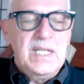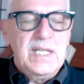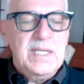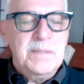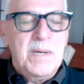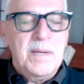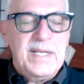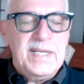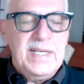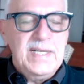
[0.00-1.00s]
in my
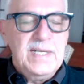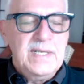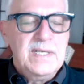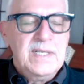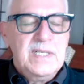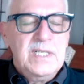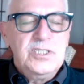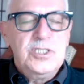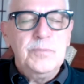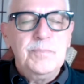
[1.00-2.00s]
body
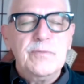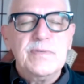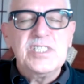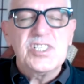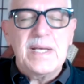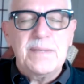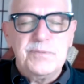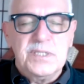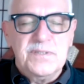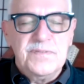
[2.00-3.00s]
to be
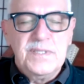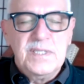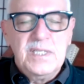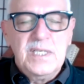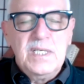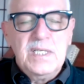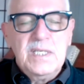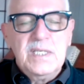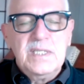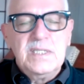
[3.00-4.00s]
receptive
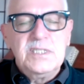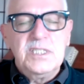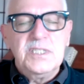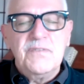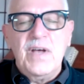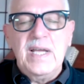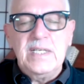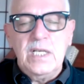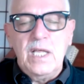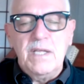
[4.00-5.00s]
to divine
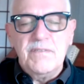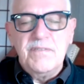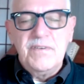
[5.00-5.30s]
love.